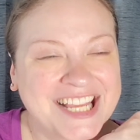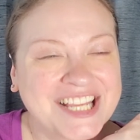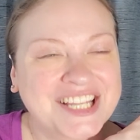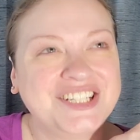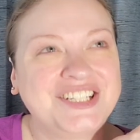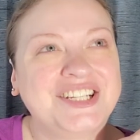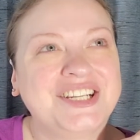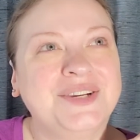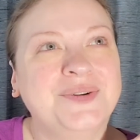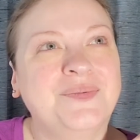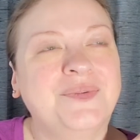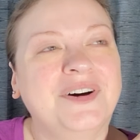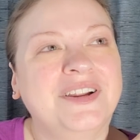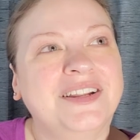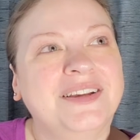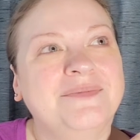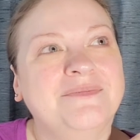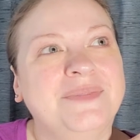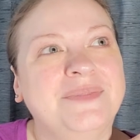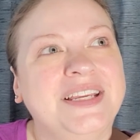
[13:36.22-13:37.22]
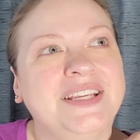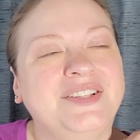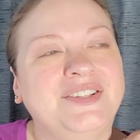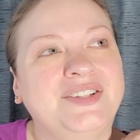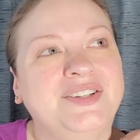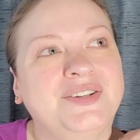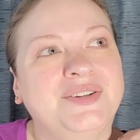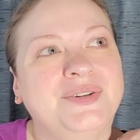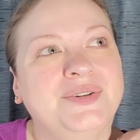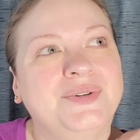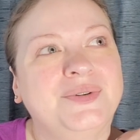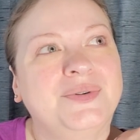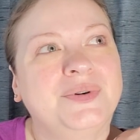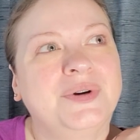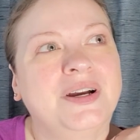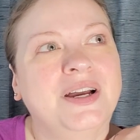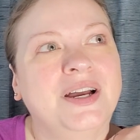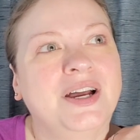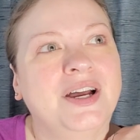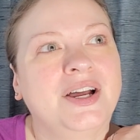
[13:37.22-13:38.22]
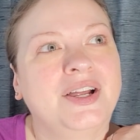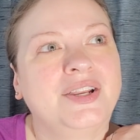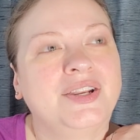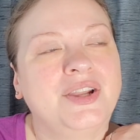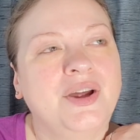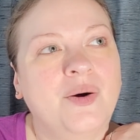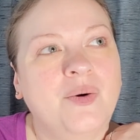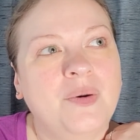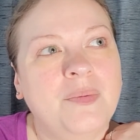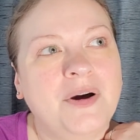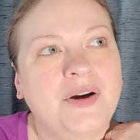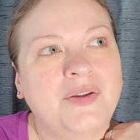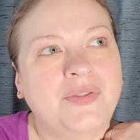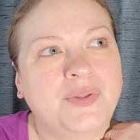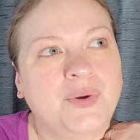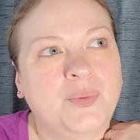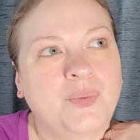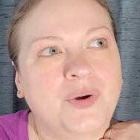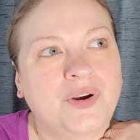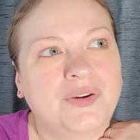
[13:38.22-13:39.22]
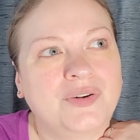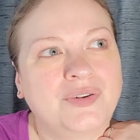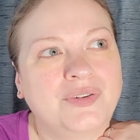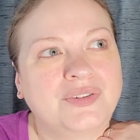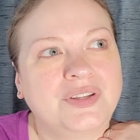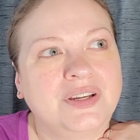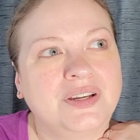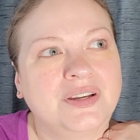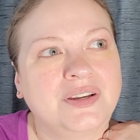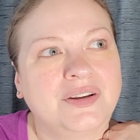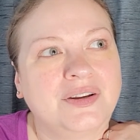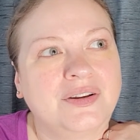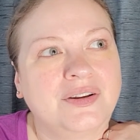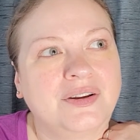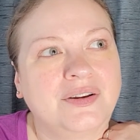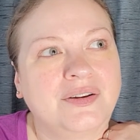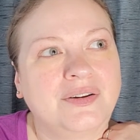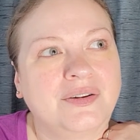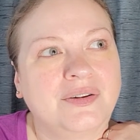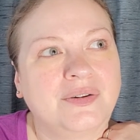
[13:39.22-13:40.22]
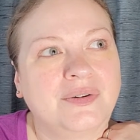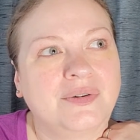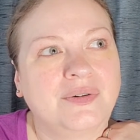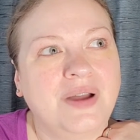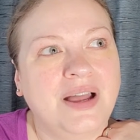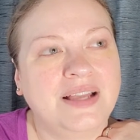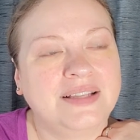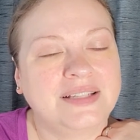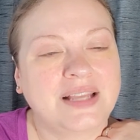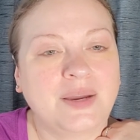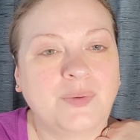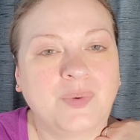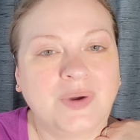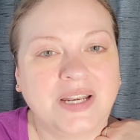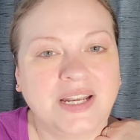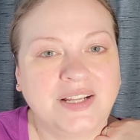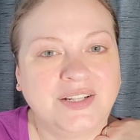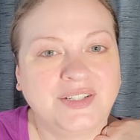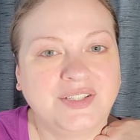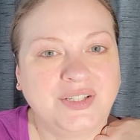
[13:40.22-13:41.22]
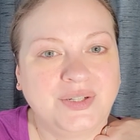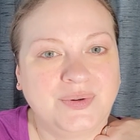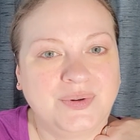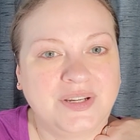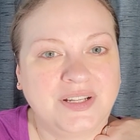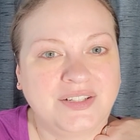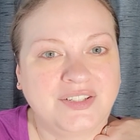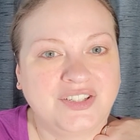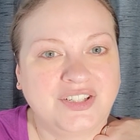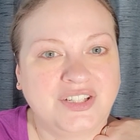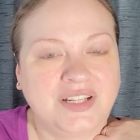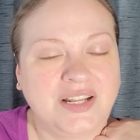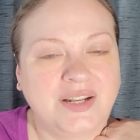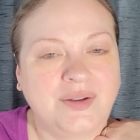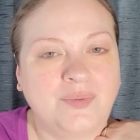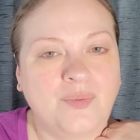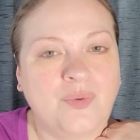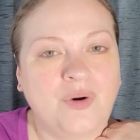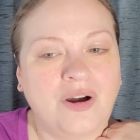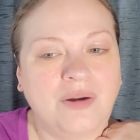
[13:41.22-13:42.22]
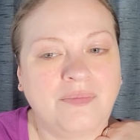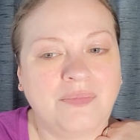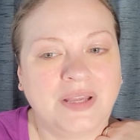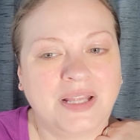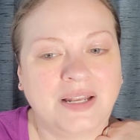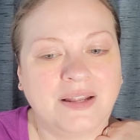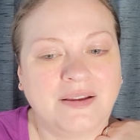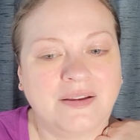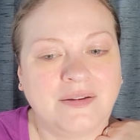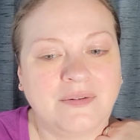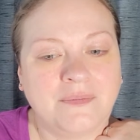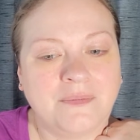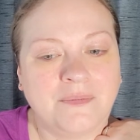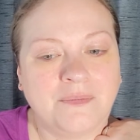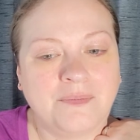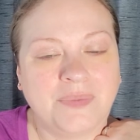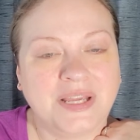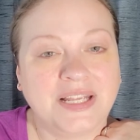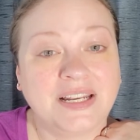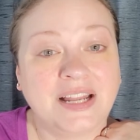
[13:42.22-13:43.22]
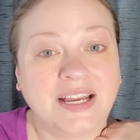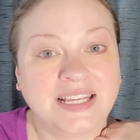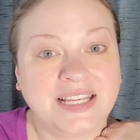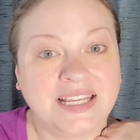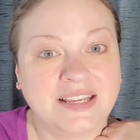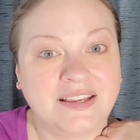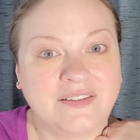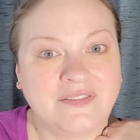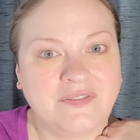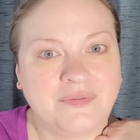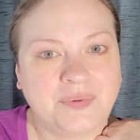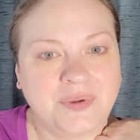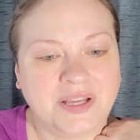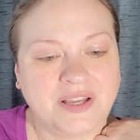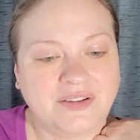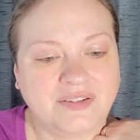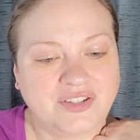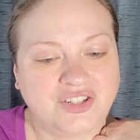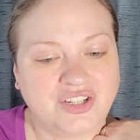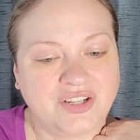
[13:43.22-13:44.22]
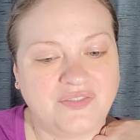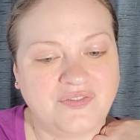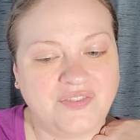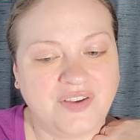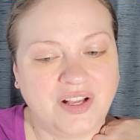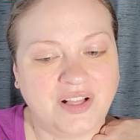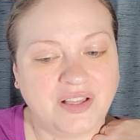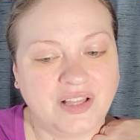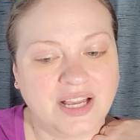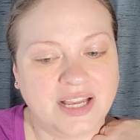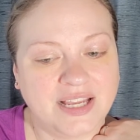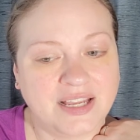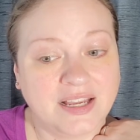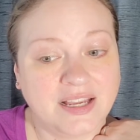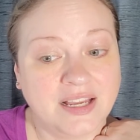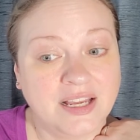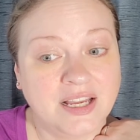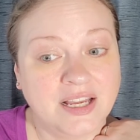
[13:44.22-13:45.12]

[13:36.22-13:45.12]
she wanted me to know about the world as I went into it. She didn't want me to be naive because she felt like